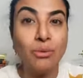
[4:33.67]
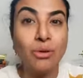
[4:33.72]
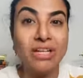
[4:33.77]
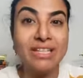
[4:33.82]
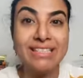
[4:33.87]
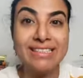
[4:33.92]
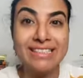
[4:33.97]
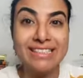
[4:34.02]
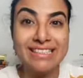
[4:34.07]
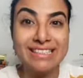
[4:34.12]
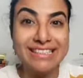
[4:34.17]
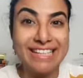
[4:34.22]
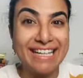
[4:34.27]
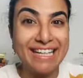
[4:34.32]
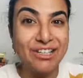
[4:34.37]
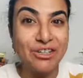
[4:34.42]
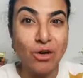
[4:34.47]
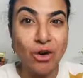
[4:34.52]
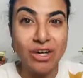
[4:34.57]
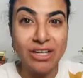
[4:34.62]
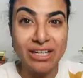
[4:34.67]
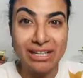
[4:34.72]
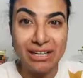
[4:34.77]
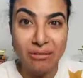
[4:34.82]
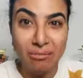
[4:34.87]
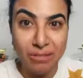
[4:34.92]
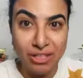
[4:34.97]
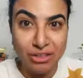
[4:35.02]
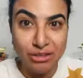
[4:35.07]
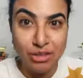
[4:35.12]
want to sustain your
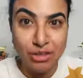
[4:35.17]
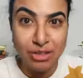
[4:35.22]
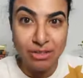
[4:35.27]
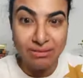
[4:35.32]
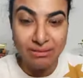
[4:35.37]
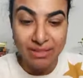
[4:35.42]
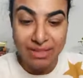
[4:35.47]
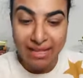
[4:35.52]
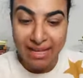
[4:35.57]
image